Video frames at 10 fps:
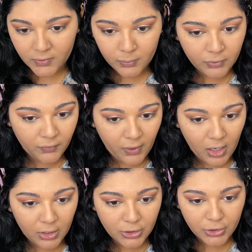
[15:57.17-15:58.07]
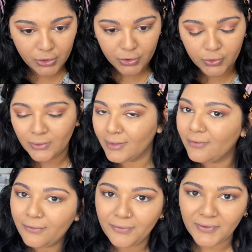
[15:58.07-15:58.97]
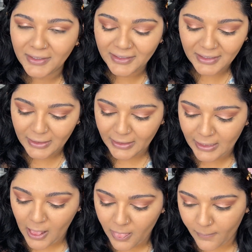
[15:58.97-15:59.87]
move on to filling in the